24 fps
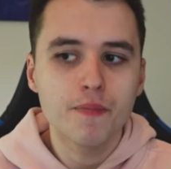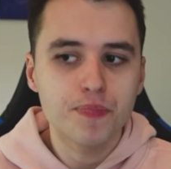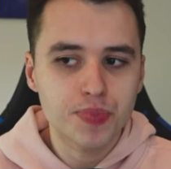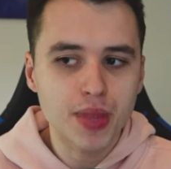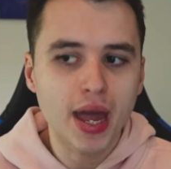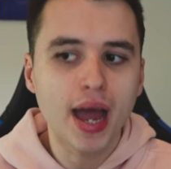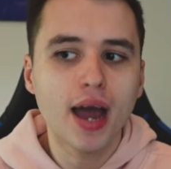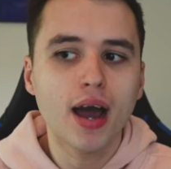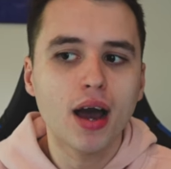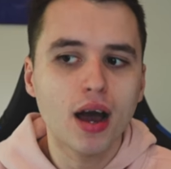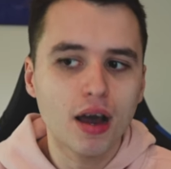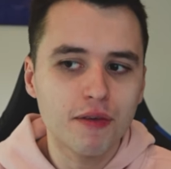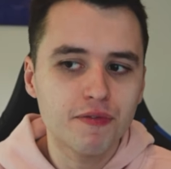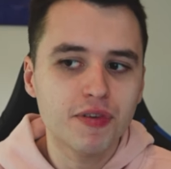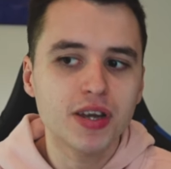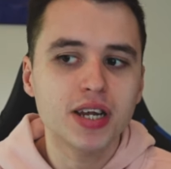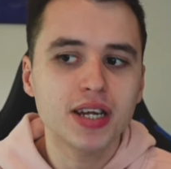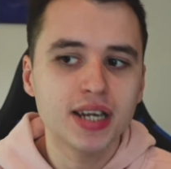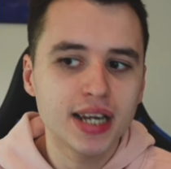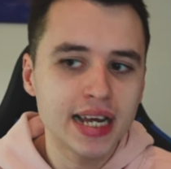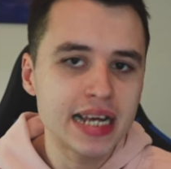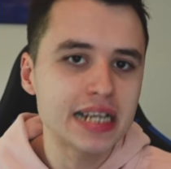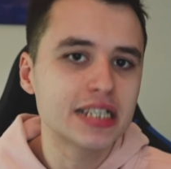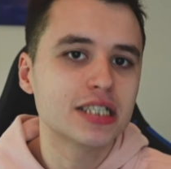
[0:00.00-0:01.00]
That, I think,
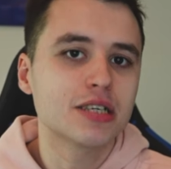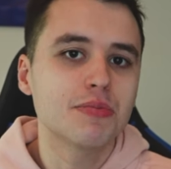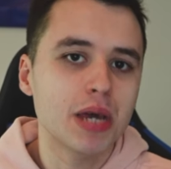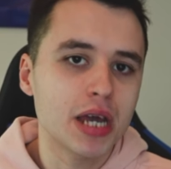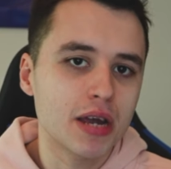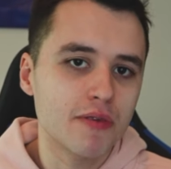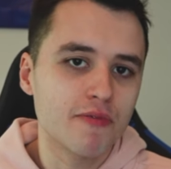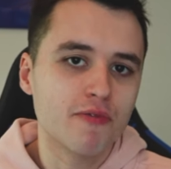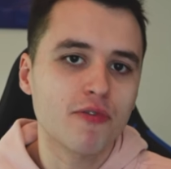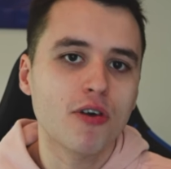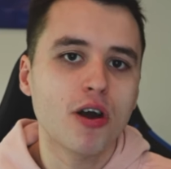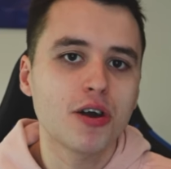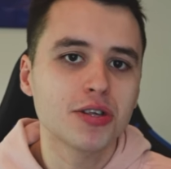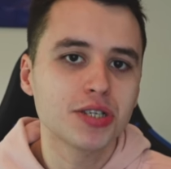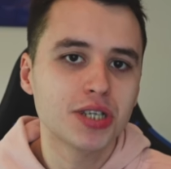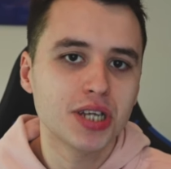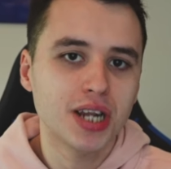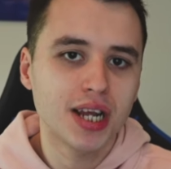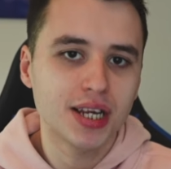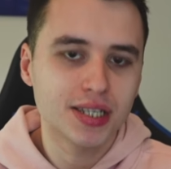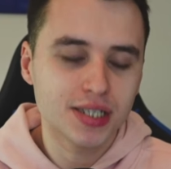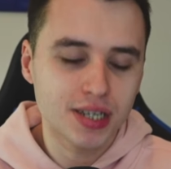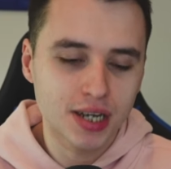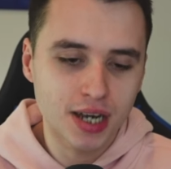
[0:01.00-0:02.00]
needs to be confronted.
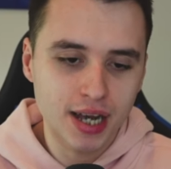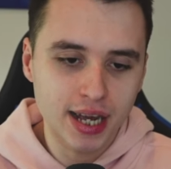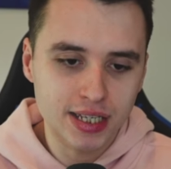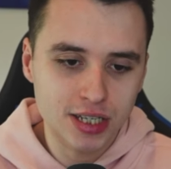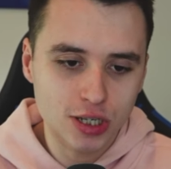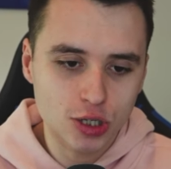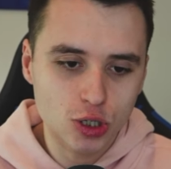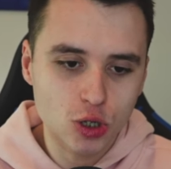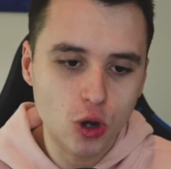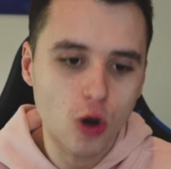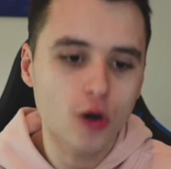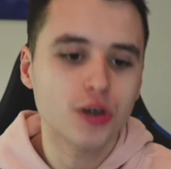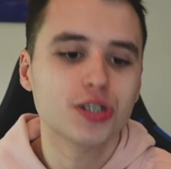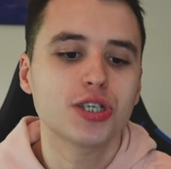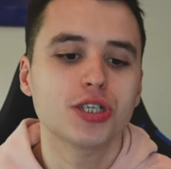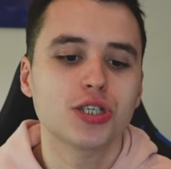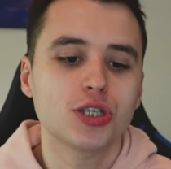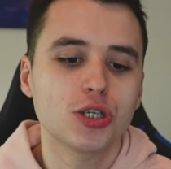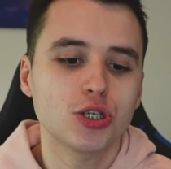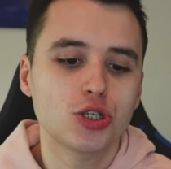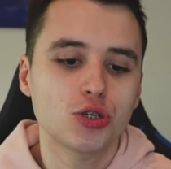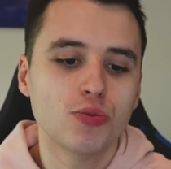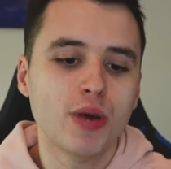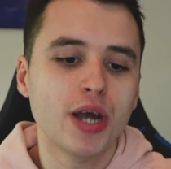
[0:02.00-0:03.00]
It's a toxic
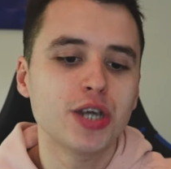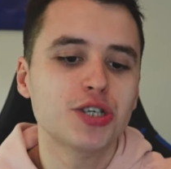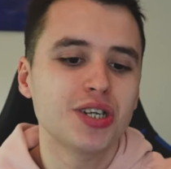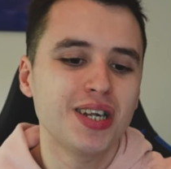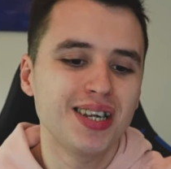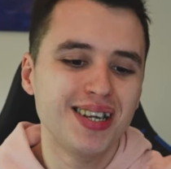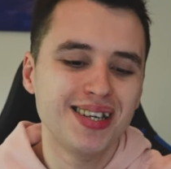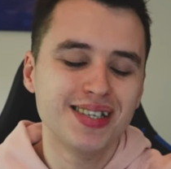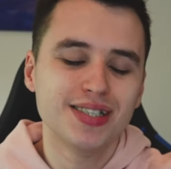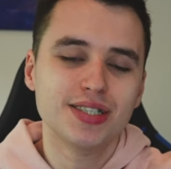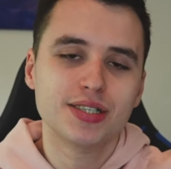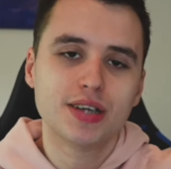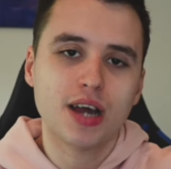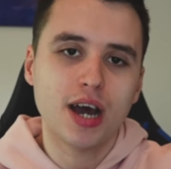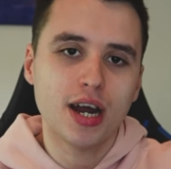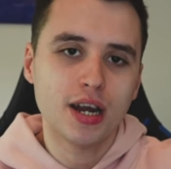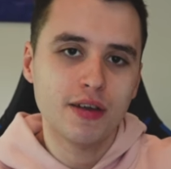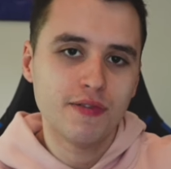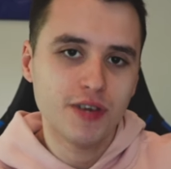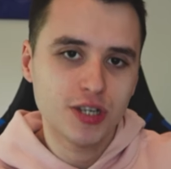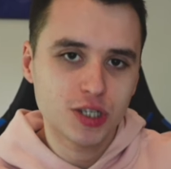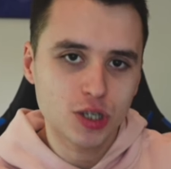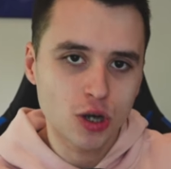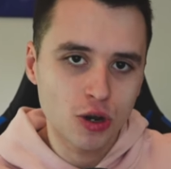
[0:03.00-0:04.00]
situation, and it's kind
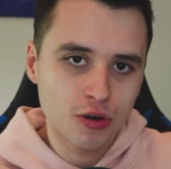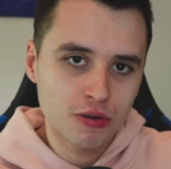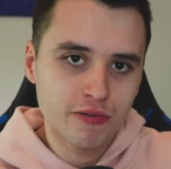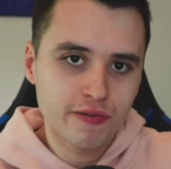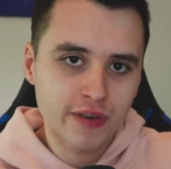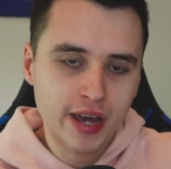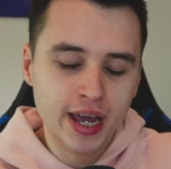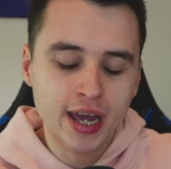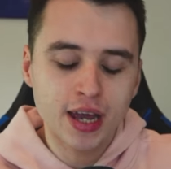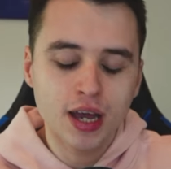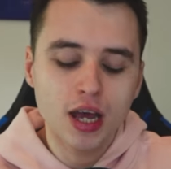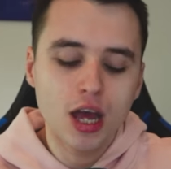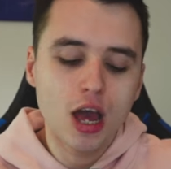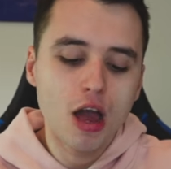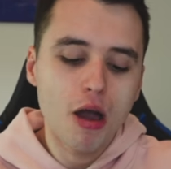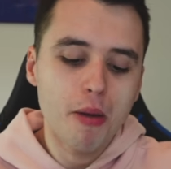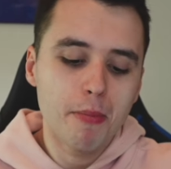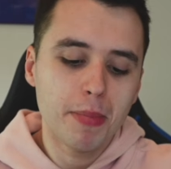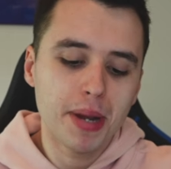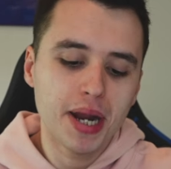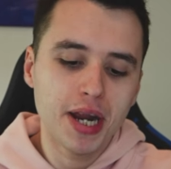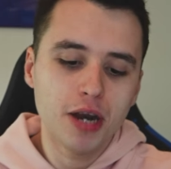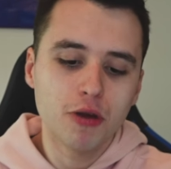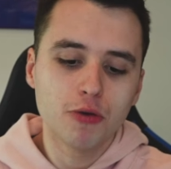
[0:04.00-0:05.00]
of its own thing.
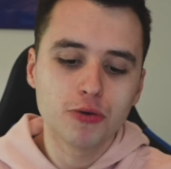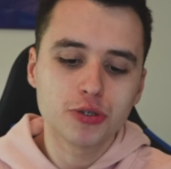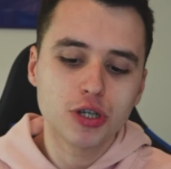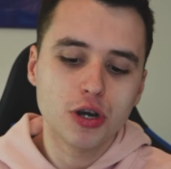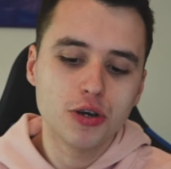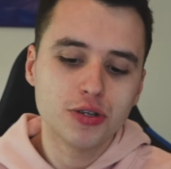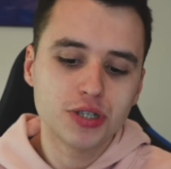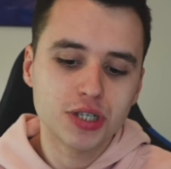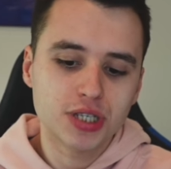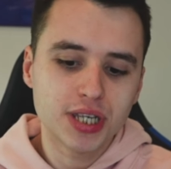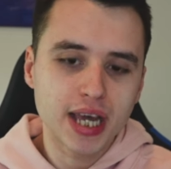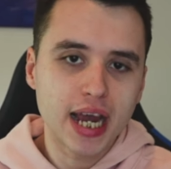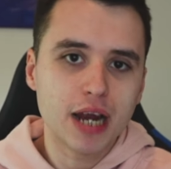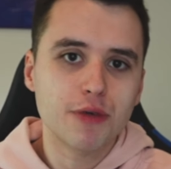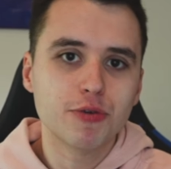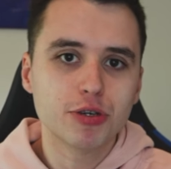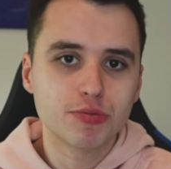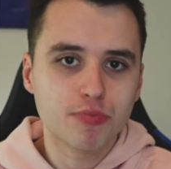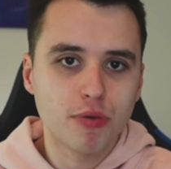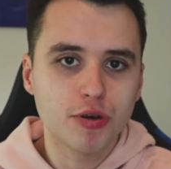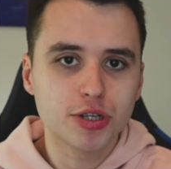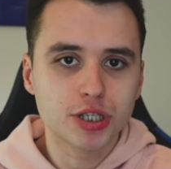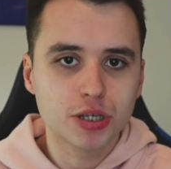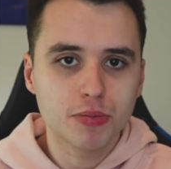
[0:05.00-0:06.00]
But then also to take
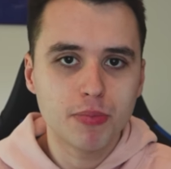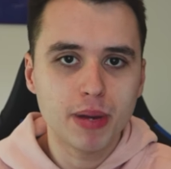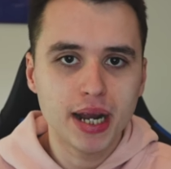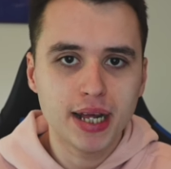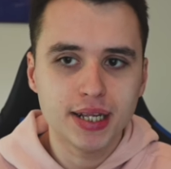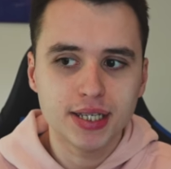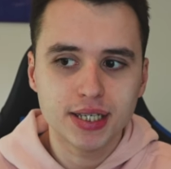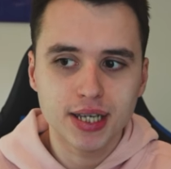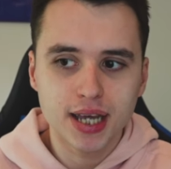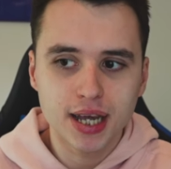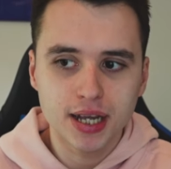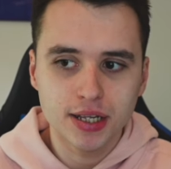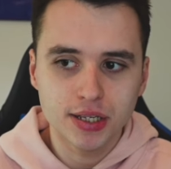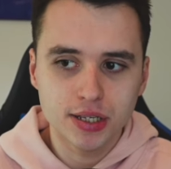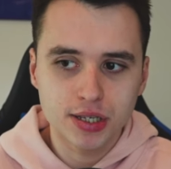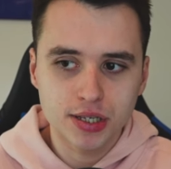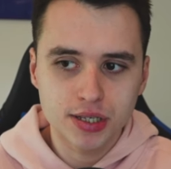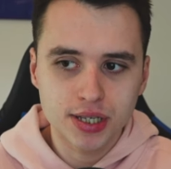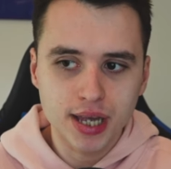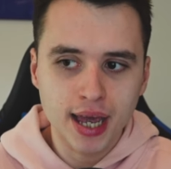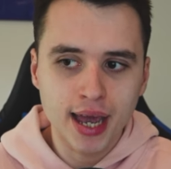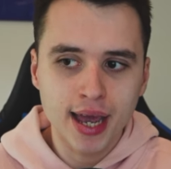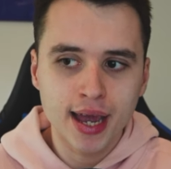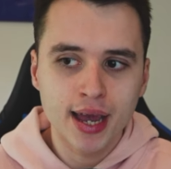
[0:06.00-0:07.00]
responsibility and to
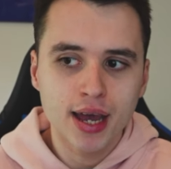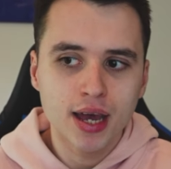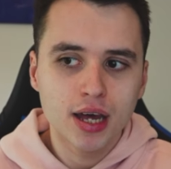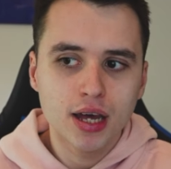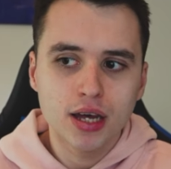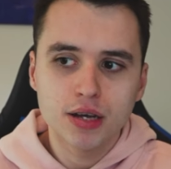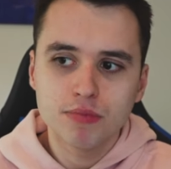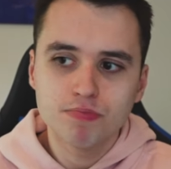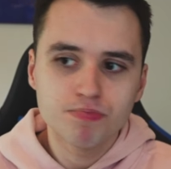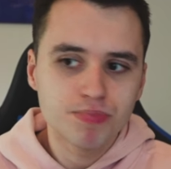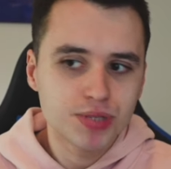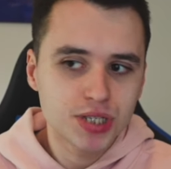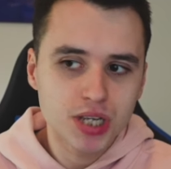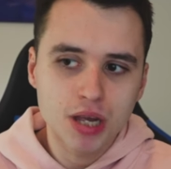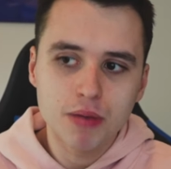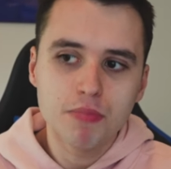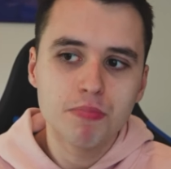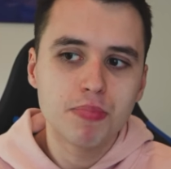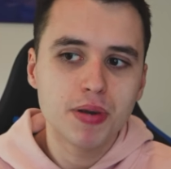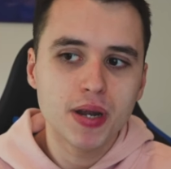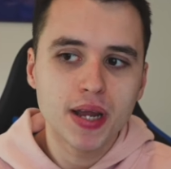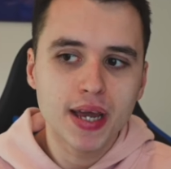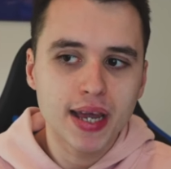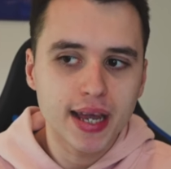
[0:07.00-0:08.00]
say,
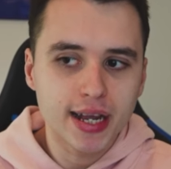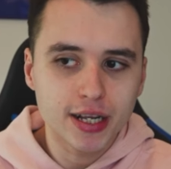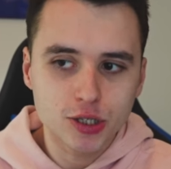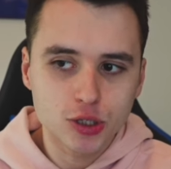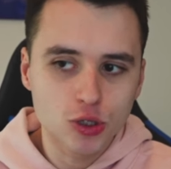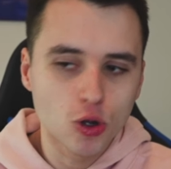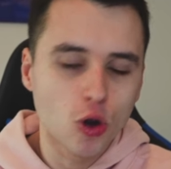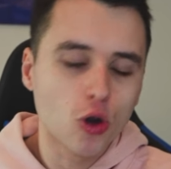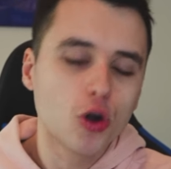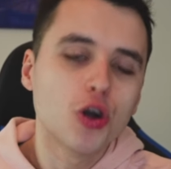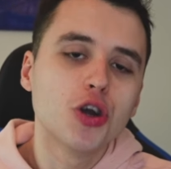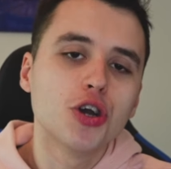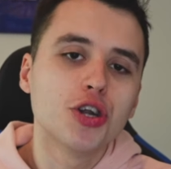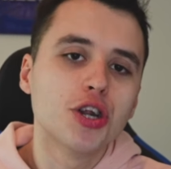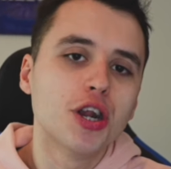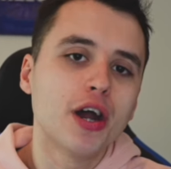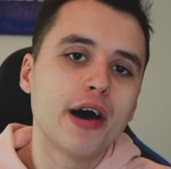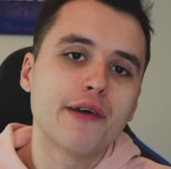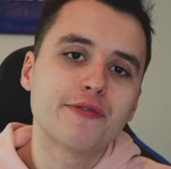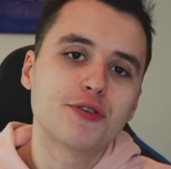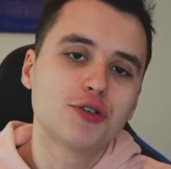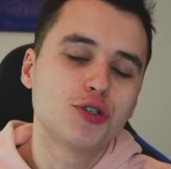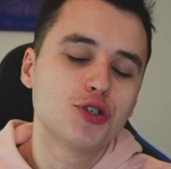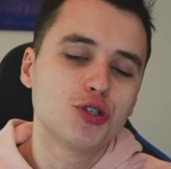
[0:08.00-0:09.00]
simply, it's not good
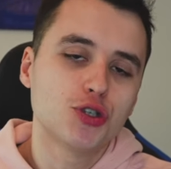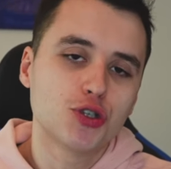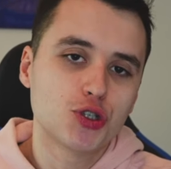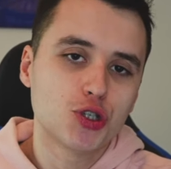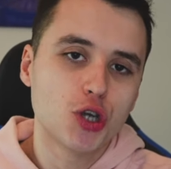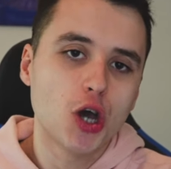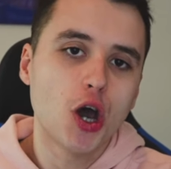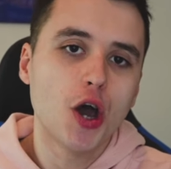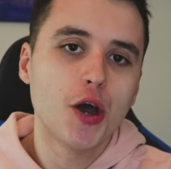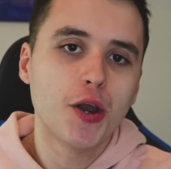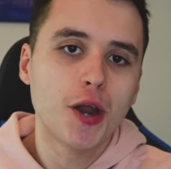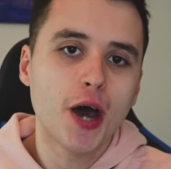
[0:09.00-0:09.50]
enough to just turn